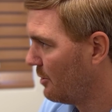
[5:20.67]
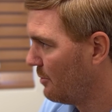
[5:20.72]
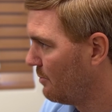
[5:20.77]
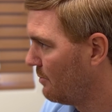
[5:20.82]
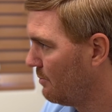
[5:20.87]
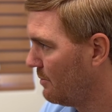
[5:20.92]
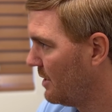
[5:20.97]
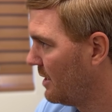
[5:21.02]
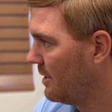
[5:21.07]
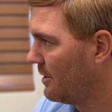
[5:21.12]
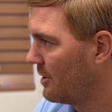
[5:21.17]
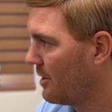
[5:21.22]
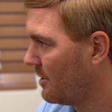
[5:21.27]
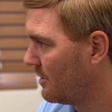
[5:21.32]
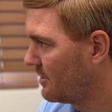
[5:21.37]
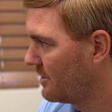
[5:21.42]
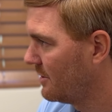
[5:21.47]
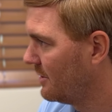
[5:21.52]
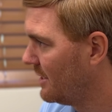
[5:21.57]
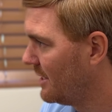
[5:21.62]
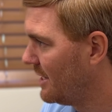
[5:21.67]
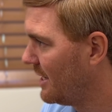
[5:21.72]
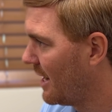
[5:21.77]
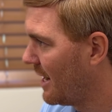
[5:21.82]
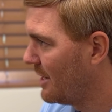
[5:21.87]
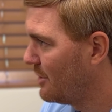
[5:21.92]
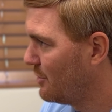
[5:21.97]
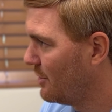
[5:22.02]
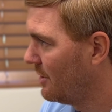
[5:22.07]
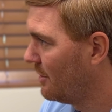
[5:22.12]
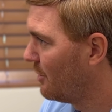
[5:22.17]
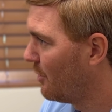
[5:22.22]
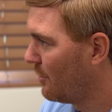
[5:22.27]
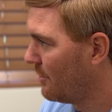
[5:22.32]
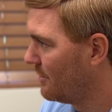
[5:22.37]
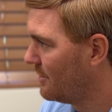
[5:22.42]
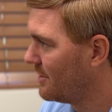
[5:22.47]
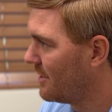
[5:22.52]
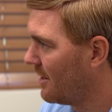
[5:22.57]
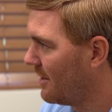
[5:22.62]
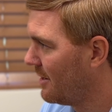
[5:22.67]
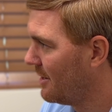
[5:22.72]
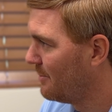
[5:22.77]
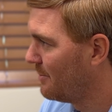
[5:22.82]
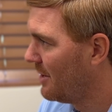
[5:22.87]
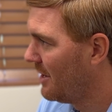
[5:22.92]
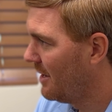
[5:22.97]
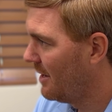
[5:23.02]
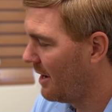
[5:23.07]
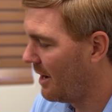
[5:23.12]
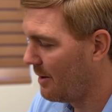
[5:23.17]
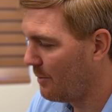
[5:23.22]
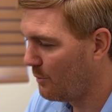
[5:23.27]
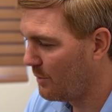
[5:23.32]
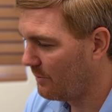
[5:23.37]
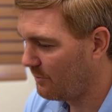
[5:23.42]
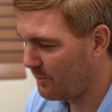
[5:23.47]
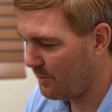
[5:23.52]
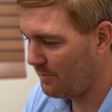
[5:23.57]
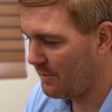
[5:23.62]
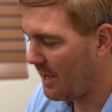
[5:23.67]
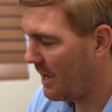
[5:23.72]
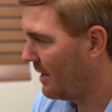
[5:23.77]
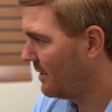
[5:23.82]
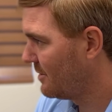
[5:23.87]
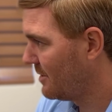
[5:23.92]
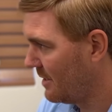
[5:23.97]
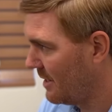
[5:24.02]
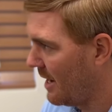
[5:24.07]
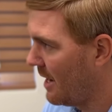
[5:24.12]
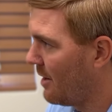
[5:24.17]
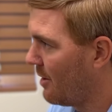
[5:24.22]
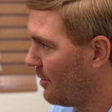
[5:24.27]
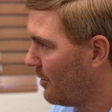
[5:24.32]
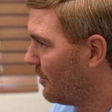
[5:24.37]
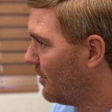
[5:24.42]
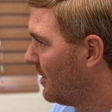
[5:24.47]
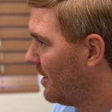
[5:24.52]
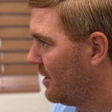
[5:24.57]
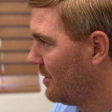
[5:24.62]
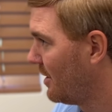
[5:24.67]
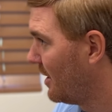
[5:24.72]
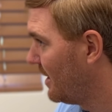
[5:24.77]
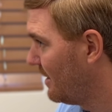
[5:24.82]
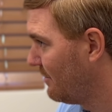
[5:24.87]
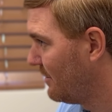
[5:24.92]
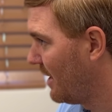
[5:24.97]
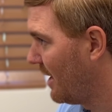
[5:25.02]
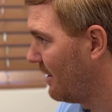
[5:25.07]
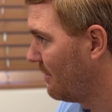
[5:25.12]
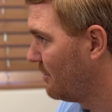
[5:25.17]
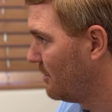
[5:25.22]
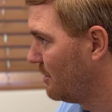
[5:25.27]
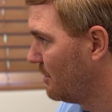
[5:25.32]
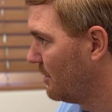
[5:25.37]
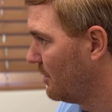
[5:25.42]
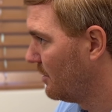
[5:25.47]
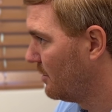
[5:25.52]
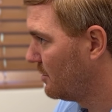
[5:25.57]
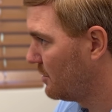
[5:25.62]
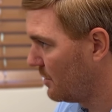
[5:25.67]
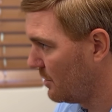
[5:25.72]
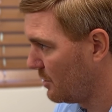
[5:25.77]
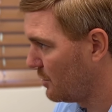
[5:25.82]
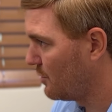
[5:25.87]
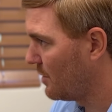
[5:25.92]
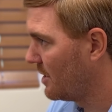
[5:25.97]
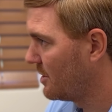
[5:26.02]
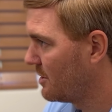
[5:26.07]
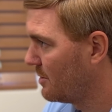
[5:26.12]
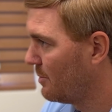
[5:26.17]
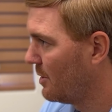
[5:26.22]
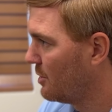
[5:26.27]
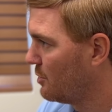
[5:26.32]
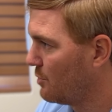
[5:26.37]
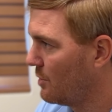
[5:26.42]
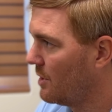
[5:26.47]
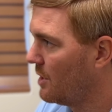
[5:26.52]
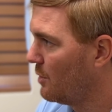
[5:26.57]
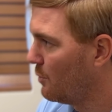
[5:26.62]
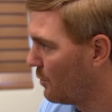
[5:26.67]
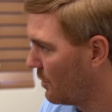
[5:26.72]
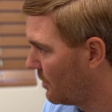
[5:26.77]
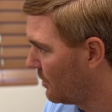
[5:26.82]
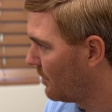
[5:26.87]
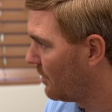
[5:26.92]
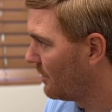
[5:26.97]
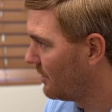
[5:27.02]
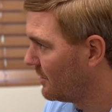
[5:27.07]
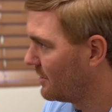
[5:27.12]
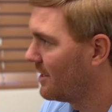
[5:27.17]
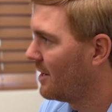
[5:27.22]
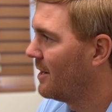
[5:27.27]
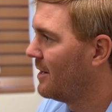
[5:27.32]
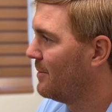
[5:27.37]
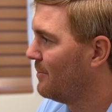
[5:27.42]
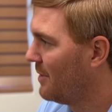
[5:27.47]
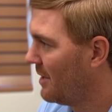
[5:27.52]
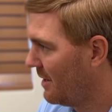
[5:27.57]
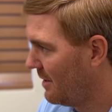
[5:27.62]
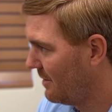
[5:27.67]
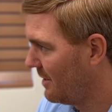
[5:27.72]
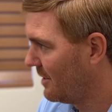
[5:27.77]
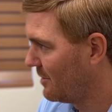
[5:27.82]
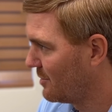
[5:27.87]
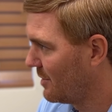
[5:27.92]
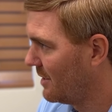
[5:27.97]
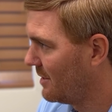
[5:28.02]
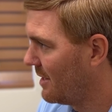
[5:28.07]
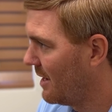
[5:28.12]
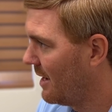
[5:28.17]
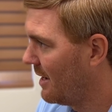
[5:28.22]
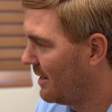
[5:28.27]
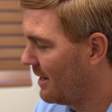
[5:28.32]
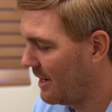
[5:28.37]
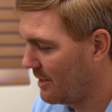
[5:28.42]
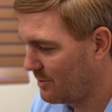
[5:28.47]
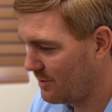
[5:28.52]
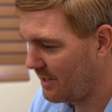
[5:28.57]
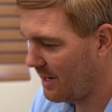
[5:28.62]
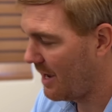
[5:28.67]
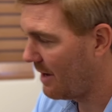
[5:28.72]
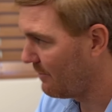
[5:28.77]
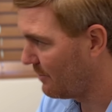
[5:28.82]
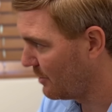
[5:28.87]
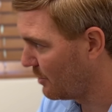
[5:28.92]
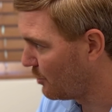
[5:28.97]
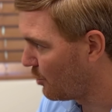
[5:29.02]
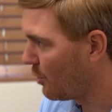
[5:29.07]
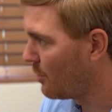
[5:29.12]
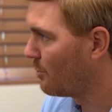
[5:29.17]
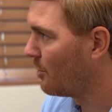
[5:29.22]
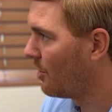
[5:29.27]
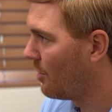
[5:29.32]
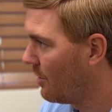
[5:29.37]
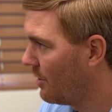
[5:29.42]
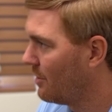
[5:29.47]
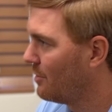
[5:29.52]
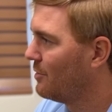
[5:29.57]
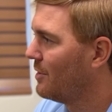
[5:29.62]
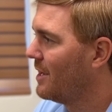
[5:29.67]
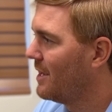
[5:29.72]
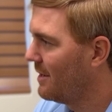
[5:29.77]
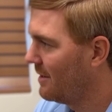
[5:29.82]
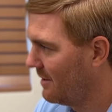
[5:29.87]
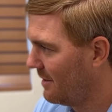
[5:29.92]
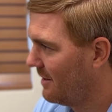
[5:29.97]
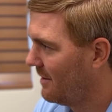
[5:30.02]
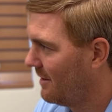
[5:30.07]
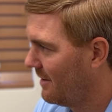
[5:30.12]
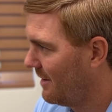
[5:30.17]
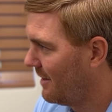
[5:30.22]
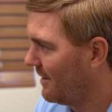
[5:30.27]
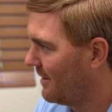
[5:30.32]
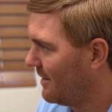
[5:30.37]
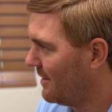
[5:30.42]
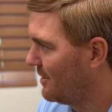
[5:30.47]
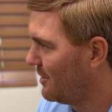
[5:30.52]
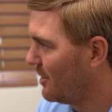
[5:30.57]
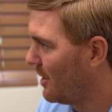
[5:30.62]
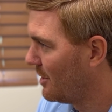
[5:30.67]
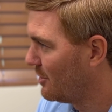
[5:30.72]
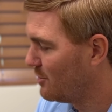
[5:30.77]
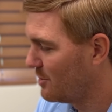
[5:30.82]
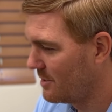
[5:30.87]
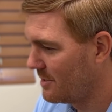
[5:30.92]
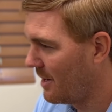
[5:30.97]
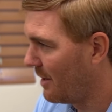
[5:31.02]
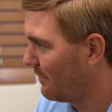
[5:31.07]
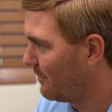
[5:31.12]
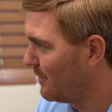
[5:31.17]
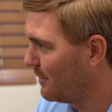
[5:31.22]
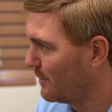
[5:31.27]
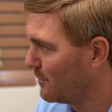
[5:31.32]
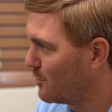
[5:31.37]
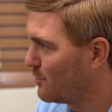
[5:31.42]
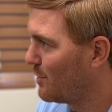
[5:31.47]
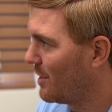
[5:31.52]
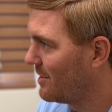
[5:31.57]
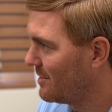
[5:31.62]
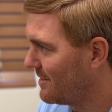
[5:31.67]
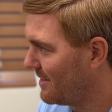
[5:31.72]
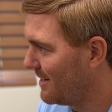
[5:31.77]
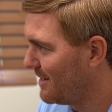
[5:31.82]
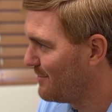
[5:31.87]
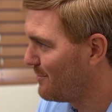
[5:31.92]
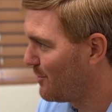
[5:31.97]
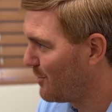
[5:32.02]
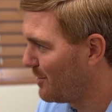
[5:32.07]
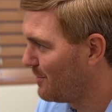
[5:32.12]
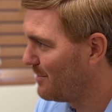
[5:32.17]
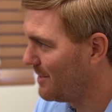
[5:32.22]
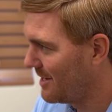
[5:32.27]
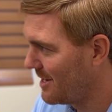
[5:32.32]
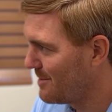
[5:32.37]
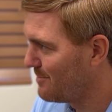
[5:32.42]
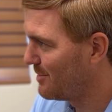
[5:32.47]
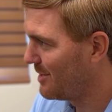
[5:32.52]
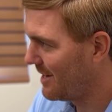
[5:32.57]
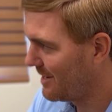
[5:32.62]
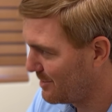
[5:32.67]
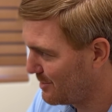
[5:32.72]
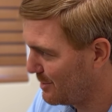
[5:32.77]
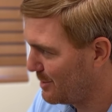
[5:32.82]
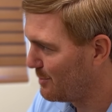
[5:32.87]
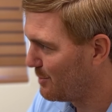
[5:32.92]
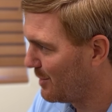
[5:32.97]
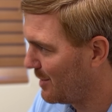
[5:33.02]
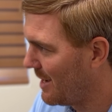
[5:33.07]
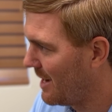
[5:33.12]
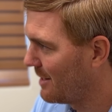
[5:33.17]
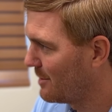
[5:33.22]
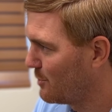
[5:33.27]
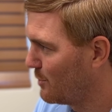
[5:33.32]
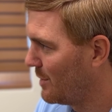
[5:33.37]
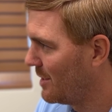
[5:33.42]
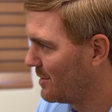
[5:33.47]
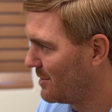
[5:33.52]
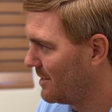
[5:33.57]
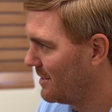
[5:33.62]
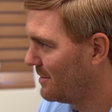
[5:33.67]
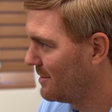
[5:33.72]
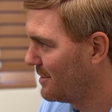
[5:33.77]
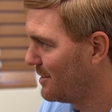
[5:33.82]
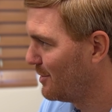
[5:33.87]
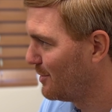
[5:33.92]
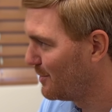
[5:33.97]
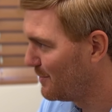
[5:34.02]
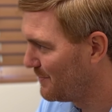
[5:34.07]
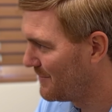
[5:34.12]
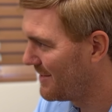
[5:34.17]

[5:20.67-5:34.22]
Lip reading: Being constantly dehydrated all the time. I went from that to now not even having to stress about drinking water all the time, things like that, and actually having a normal heart rate, and just not feeling stressed anymore, being able to actually relax when I sit still.